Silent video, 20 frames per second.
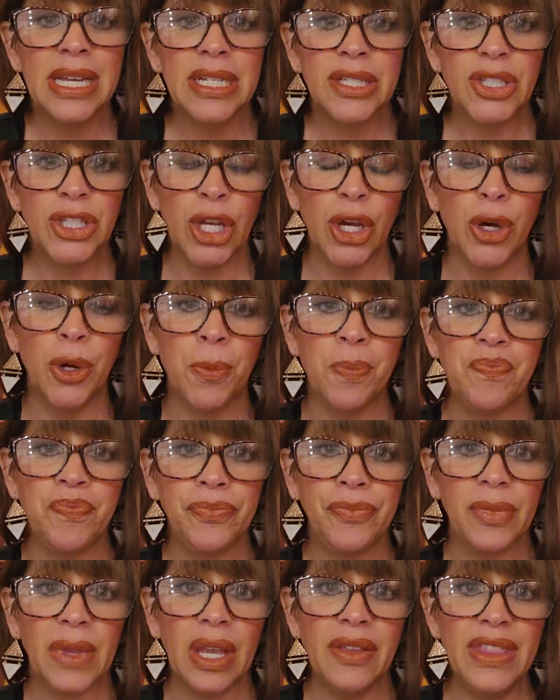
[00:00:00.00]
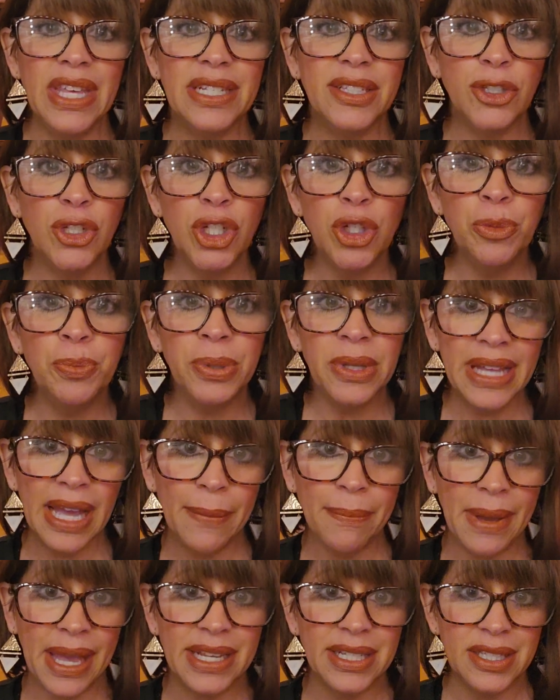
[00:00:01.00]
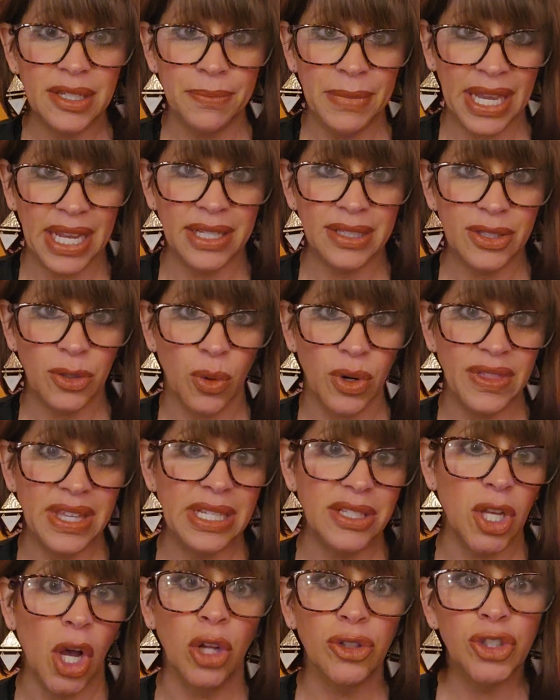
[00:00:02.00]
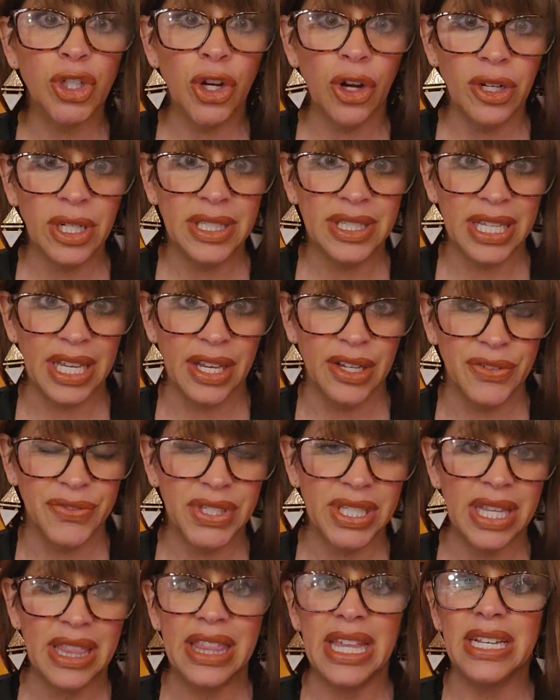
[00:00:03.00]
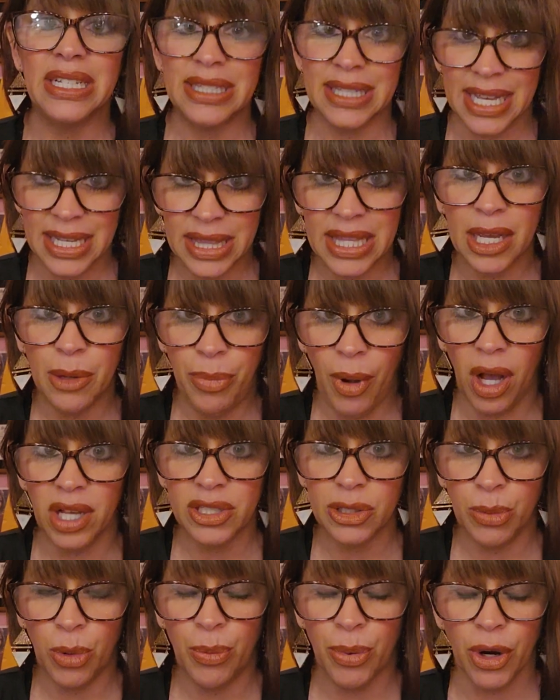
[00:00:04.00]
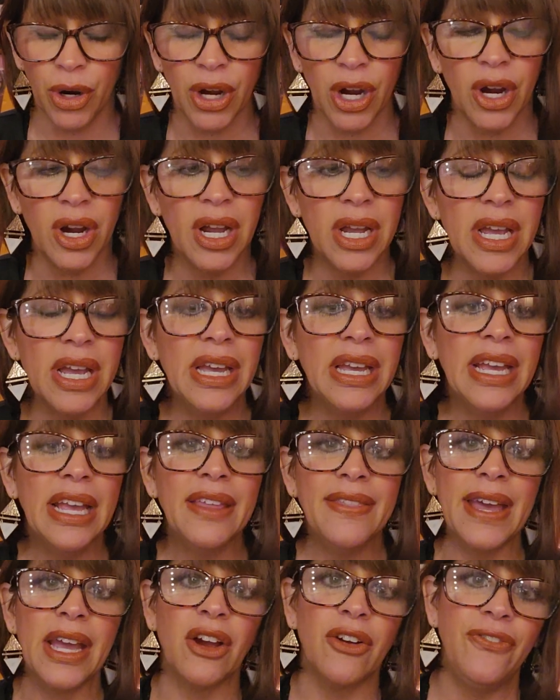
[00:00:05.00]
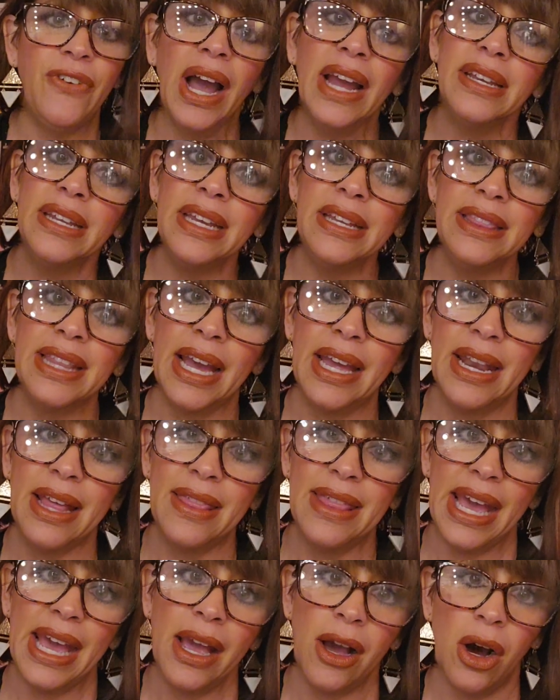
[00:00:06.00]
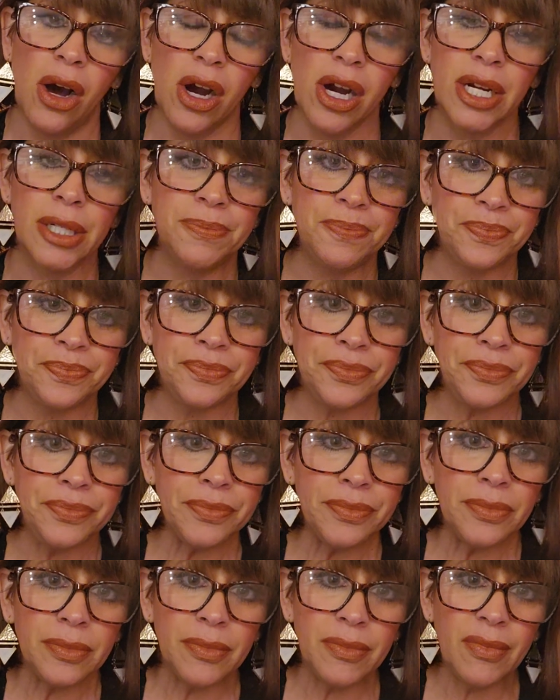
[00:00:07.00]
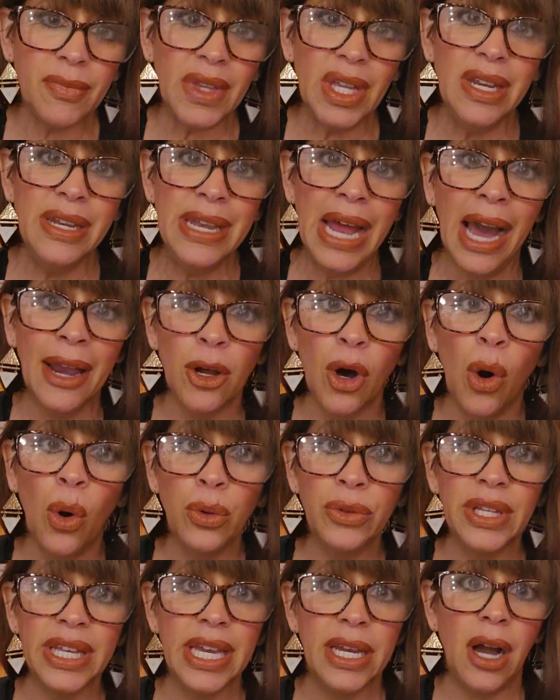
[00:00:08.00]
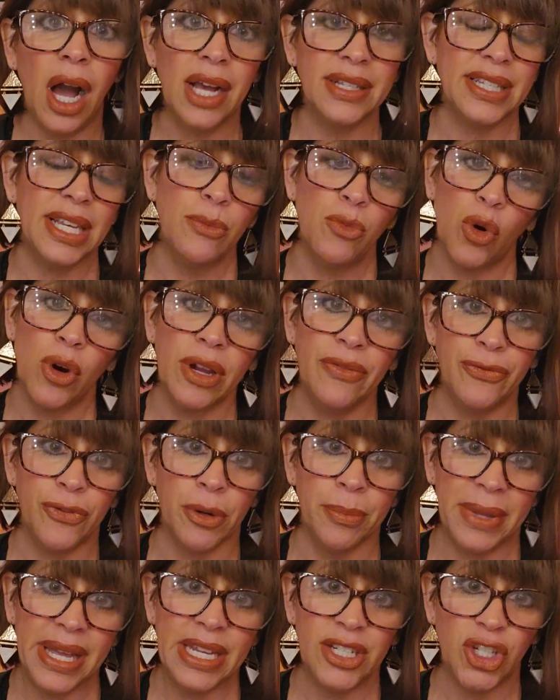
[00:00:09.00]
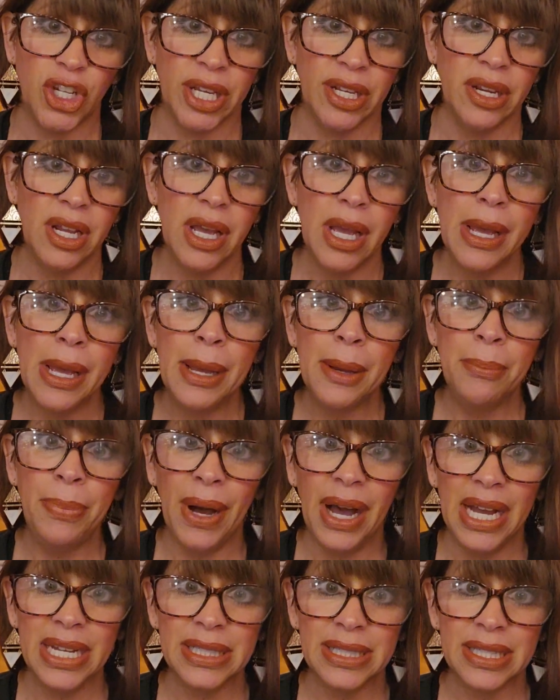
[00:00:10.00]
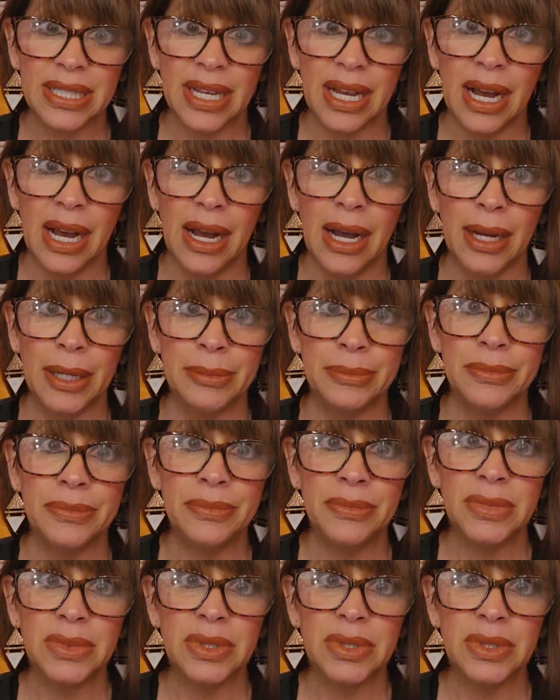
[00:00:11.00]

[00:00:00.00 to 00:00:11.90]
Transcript: So these new plant-based meats, or these alternatives, things like the Impossible Burger, they are finding that they are not only causing more inflammation, but my